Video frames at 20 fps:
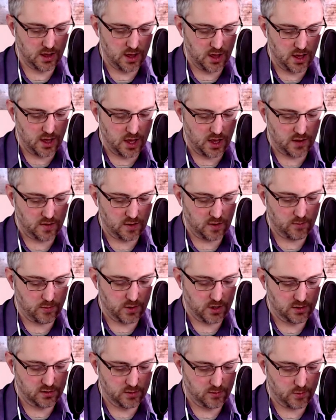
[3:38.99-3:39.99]
And they
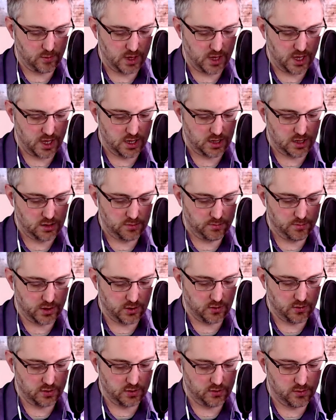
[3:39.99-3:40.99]
went away in the
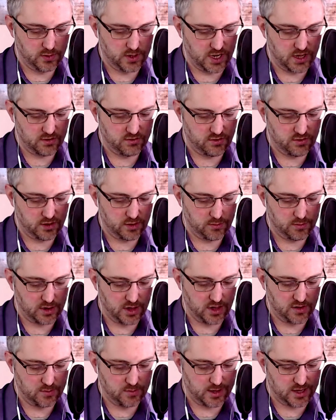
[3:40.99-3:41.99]
boat to a desolate
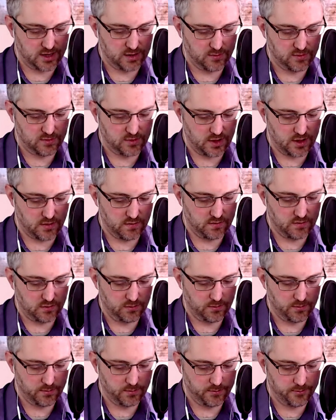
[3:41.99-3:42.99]
place by themselves.
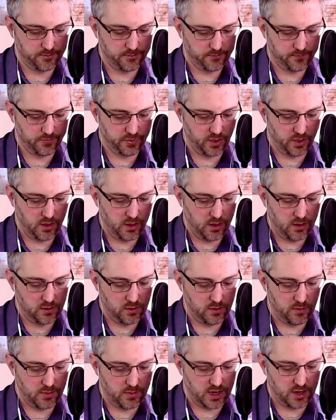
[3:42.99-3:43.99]
Now
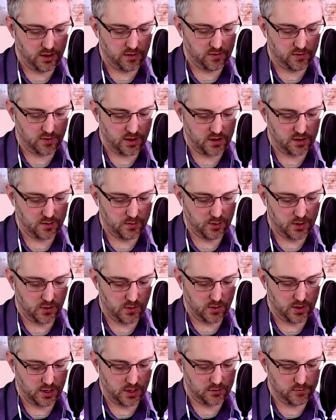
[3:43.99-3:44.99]
many saw them
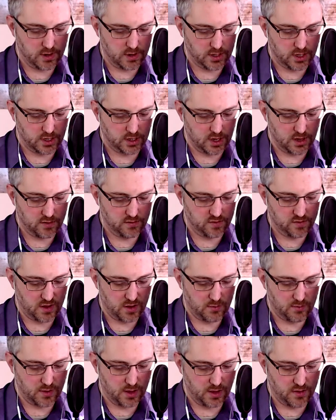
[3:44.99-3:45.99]
going and recognized
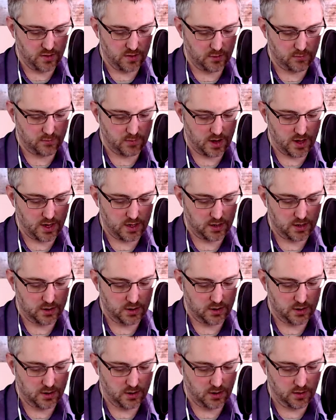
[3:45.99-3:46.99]
them, and they ran
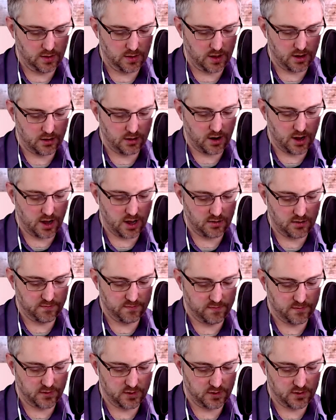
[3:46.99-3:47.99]
there on
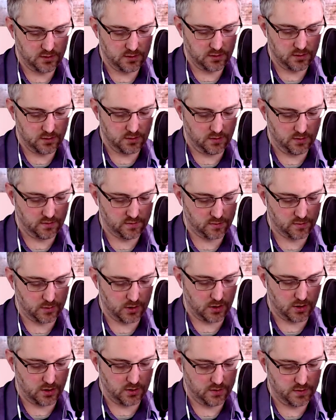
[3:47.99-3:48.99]
foot from
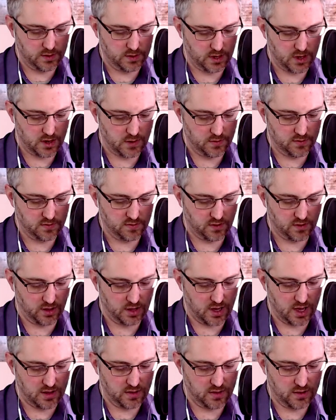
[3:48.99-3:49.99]
all the towns and
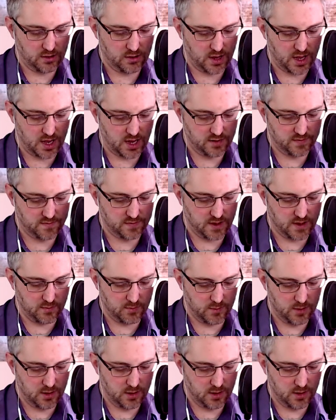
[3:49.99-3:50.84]
got there ahead of them.